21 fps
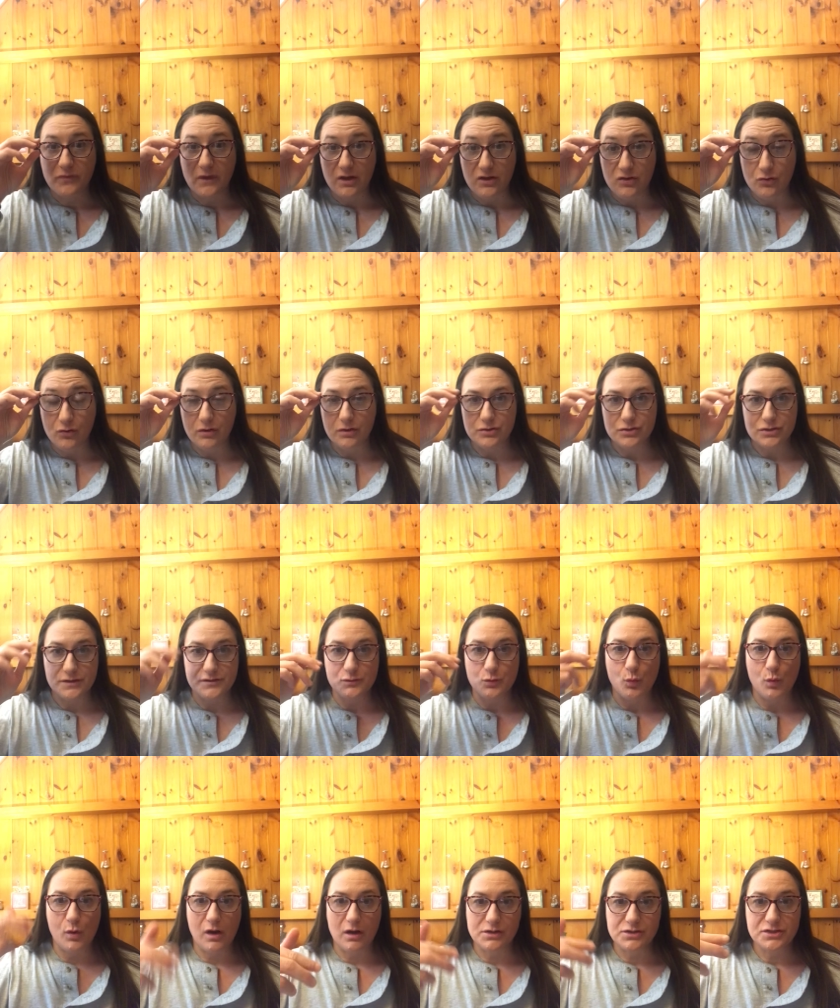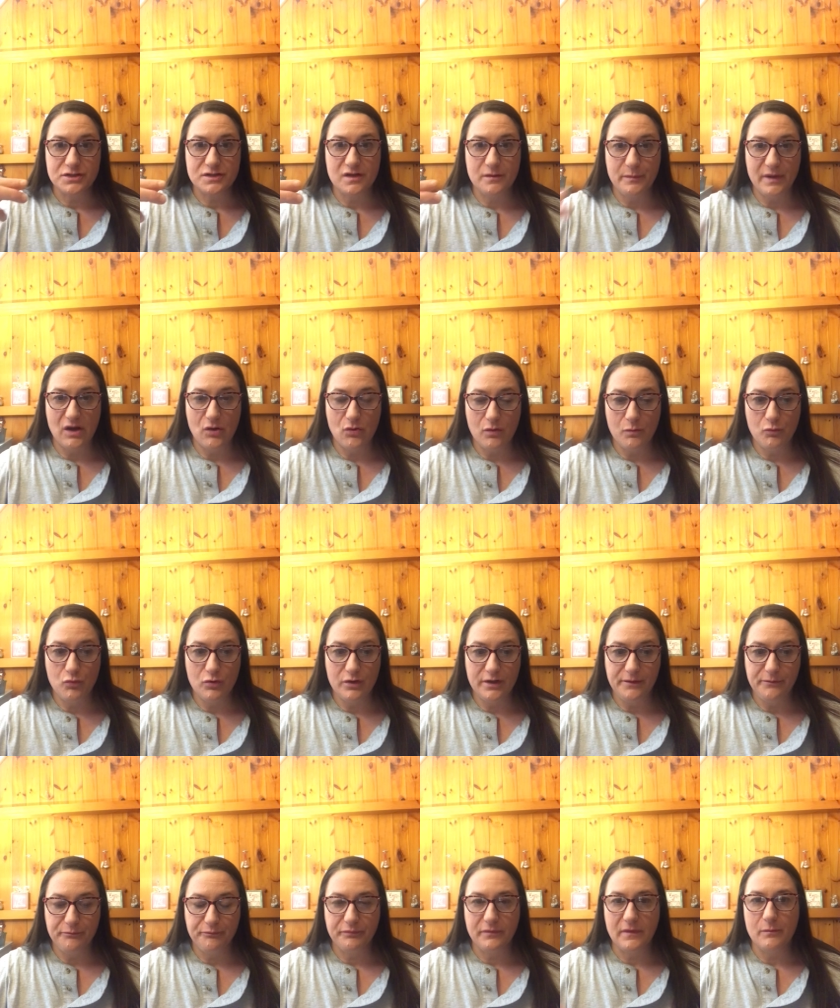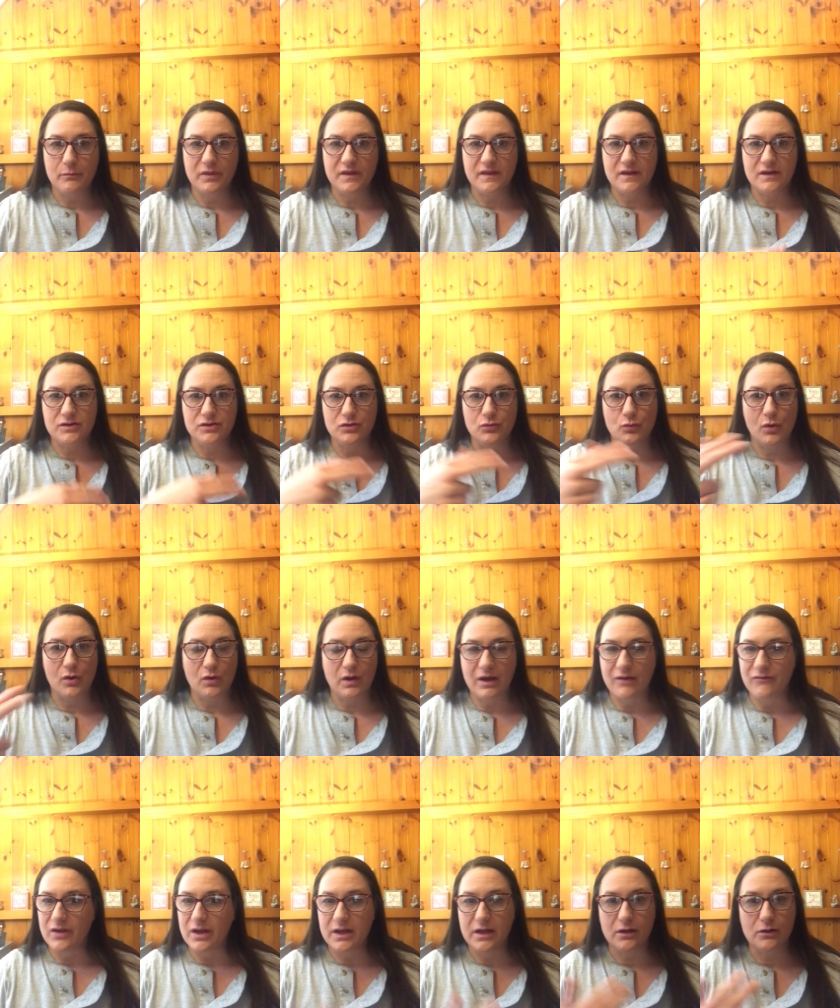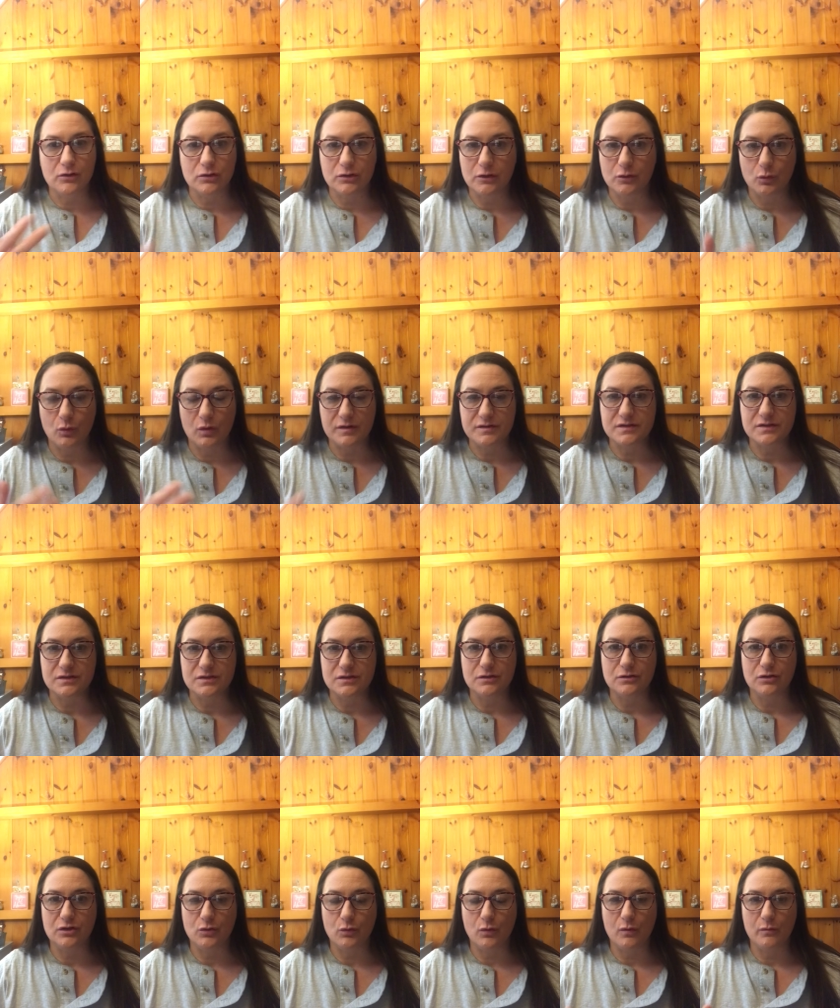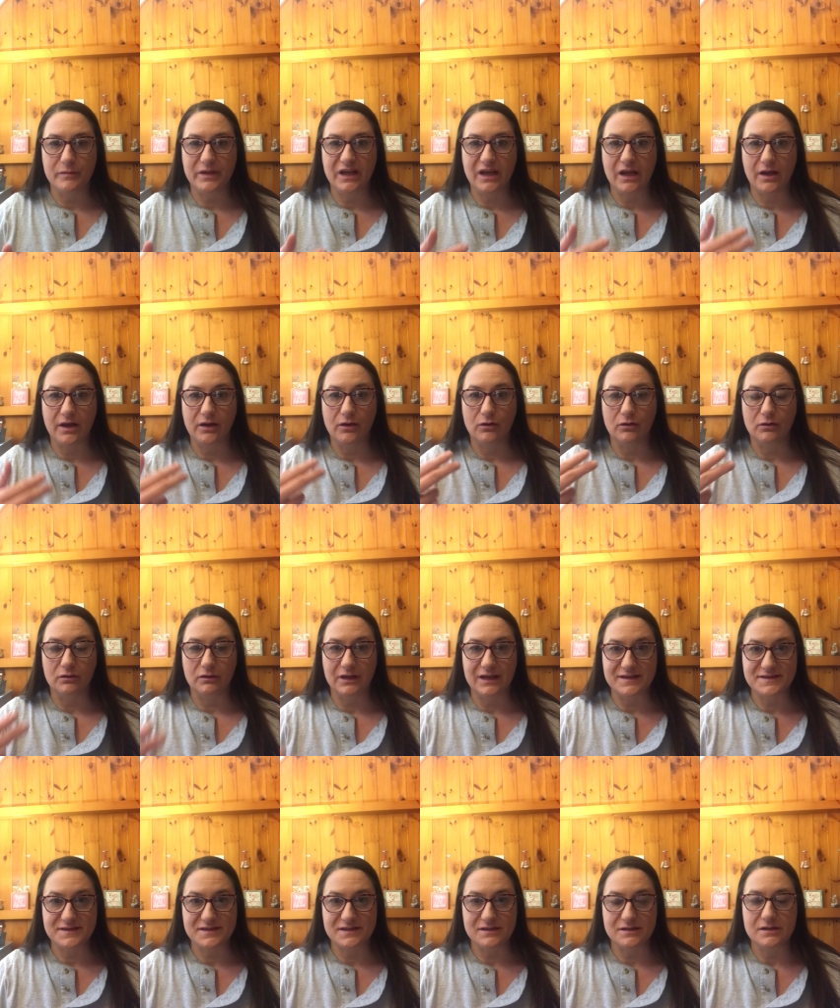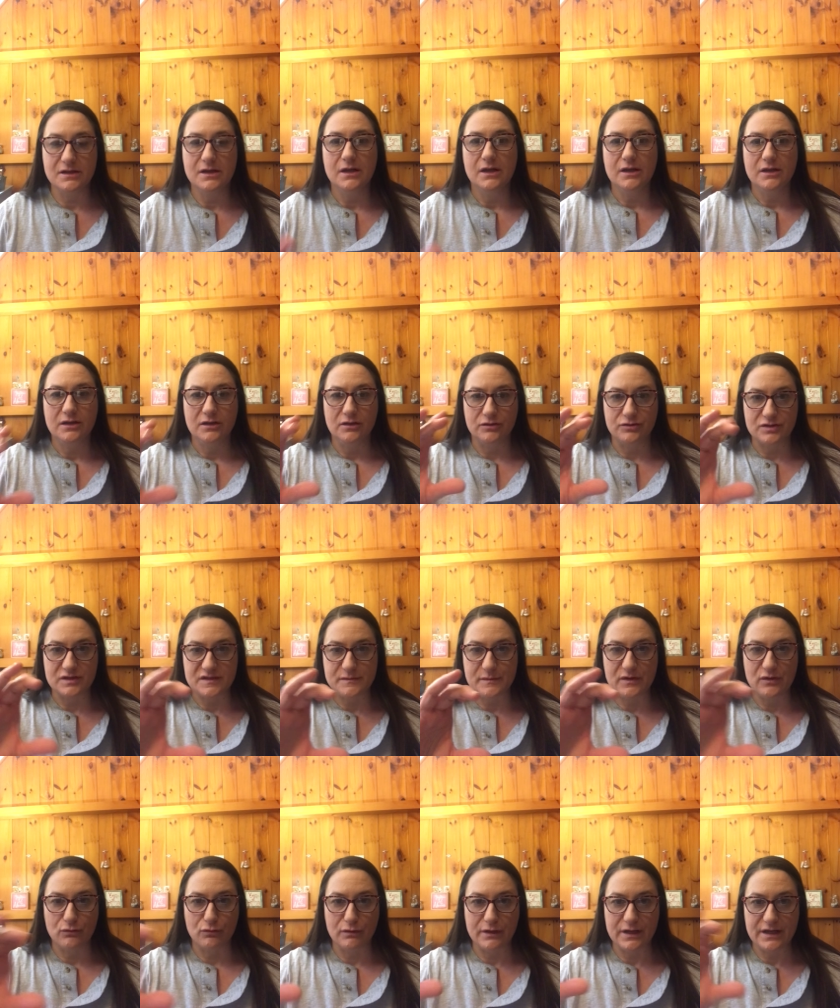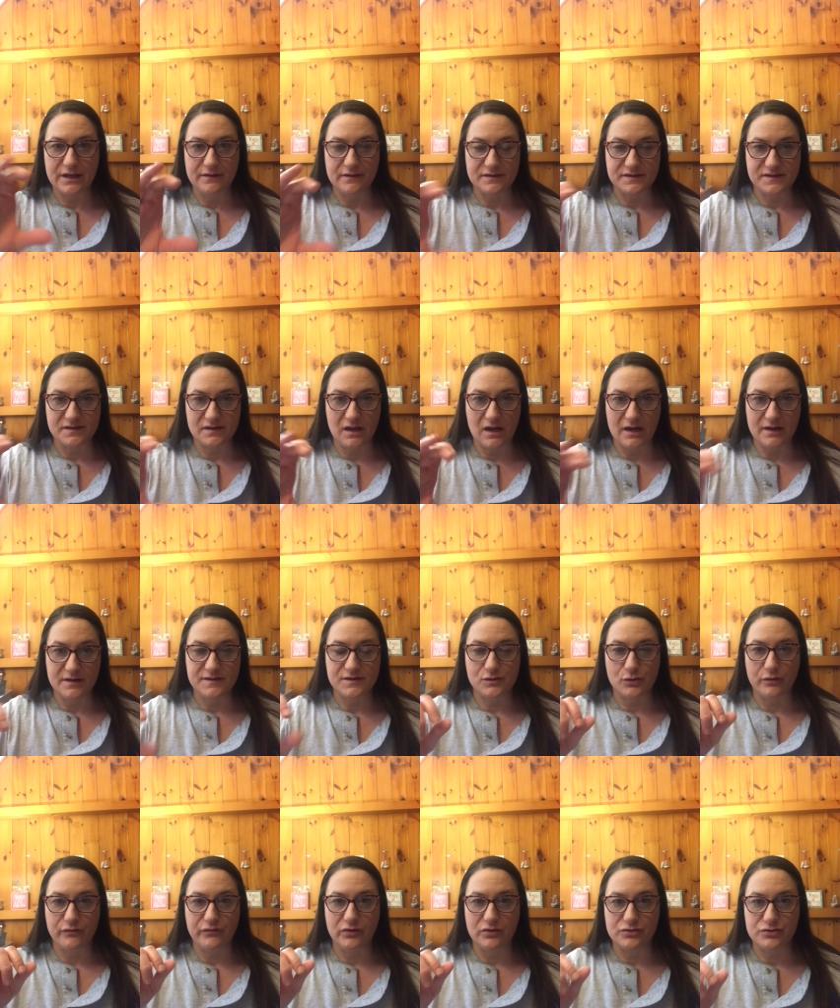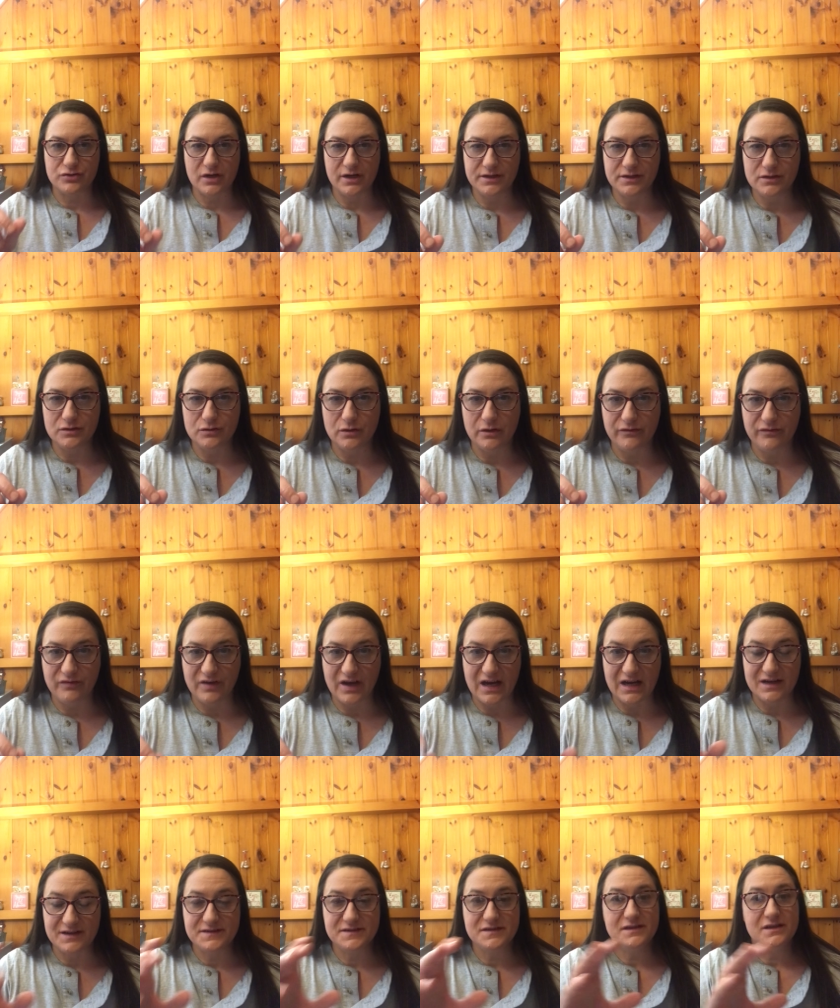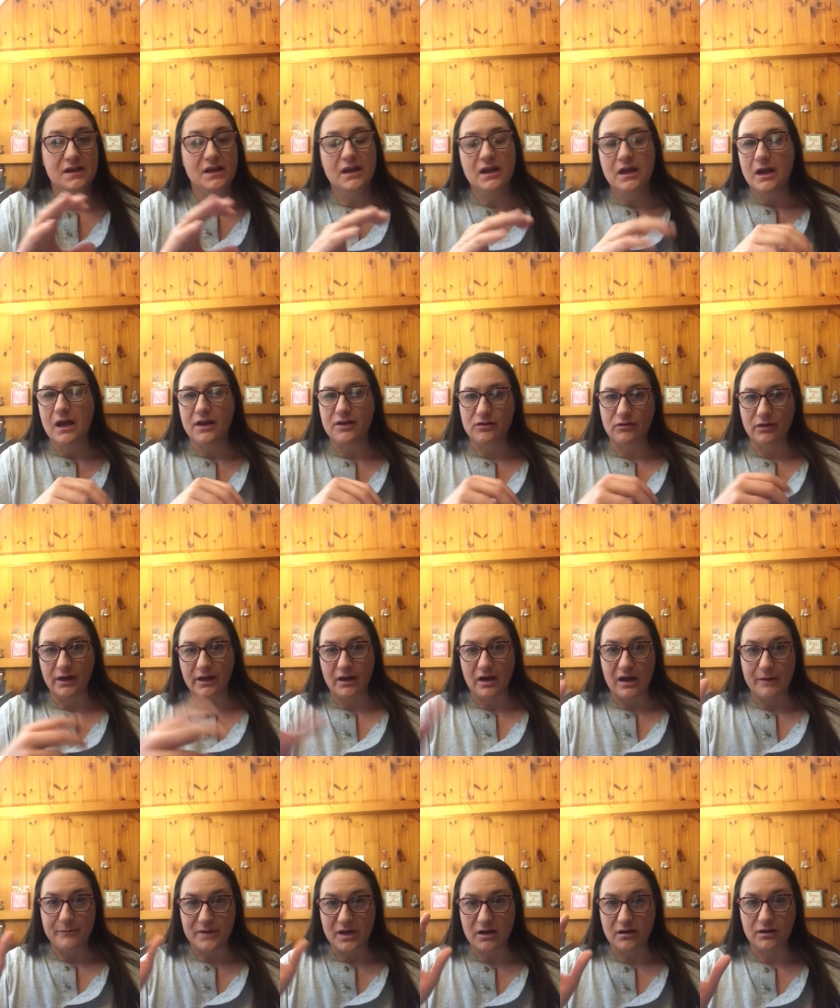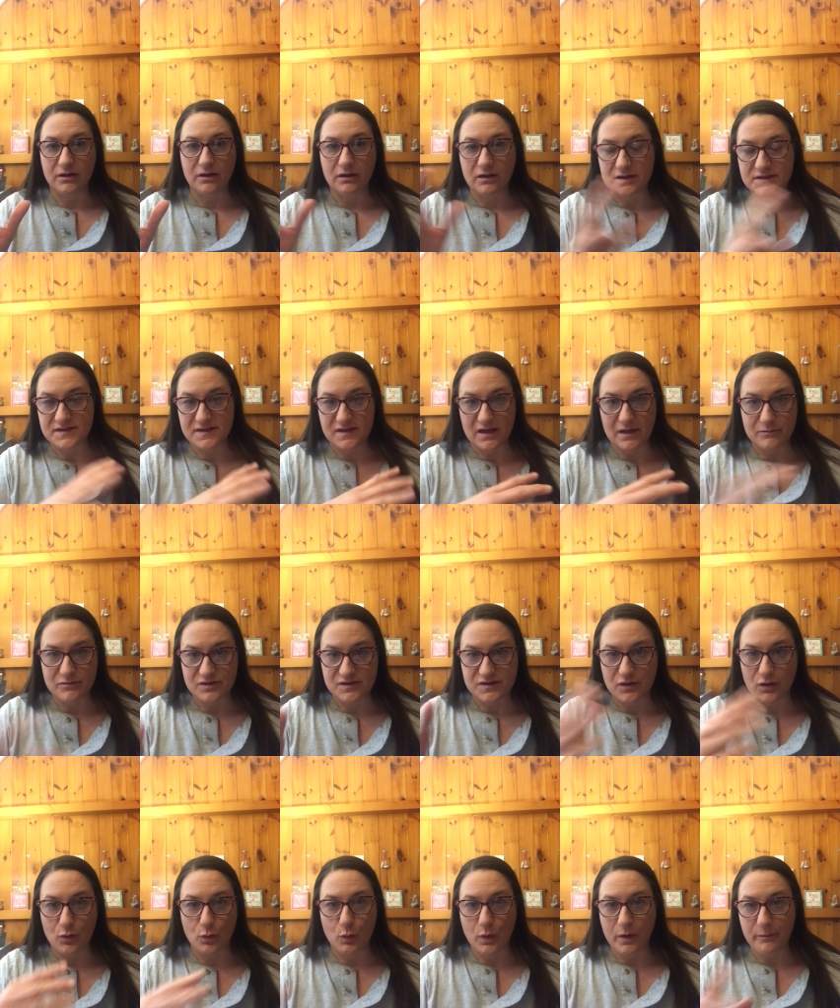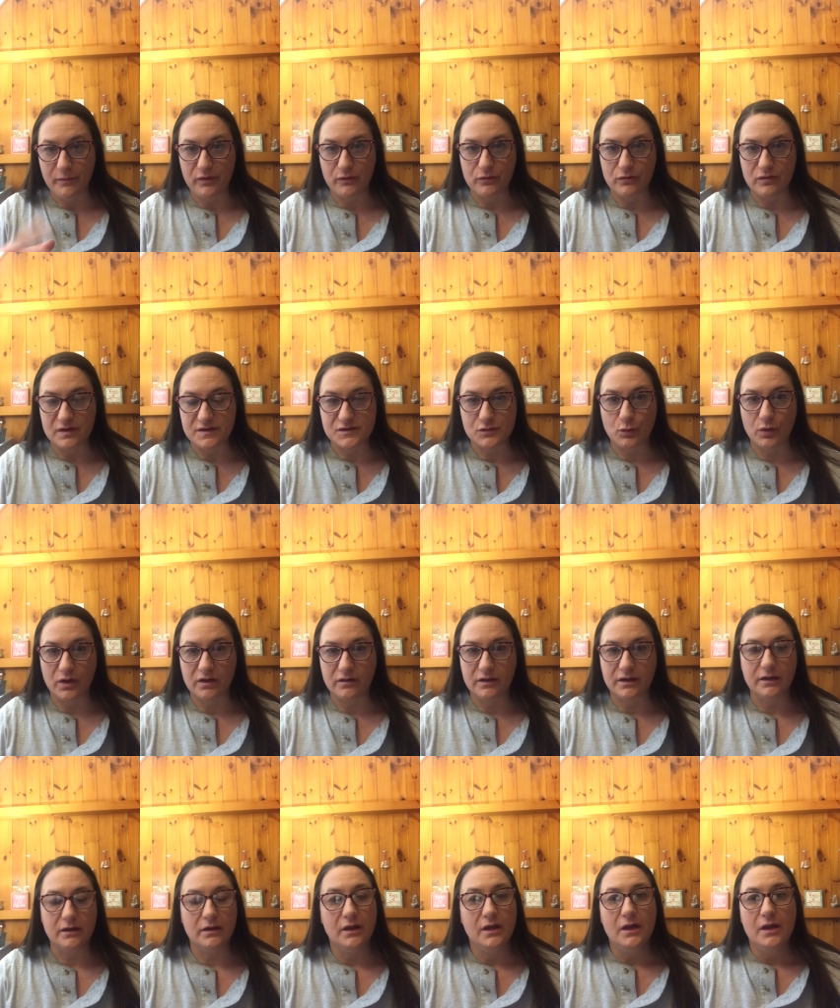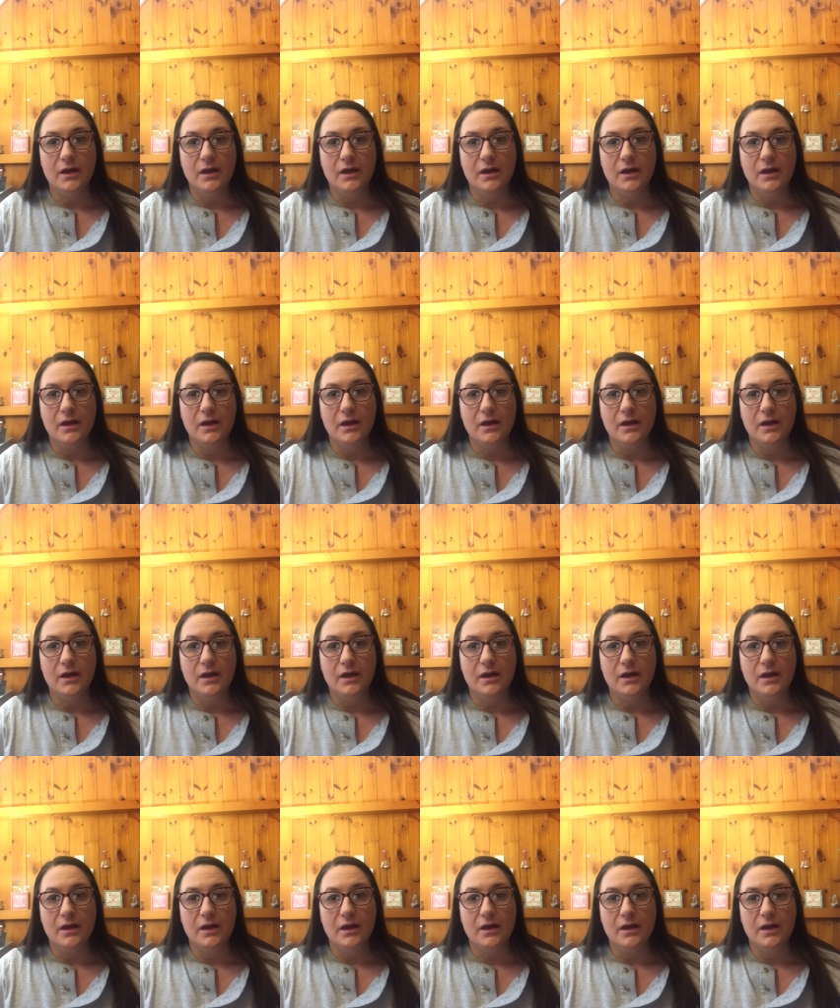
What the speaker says: You could just watch the PowerPoint, but then you won't have any clue what to do. You won't be getting her lesson. You'll just be reading the slides. So if you're trying to do it fast and you're like, I'm not going to listen, I'm just going to whip through this quickly,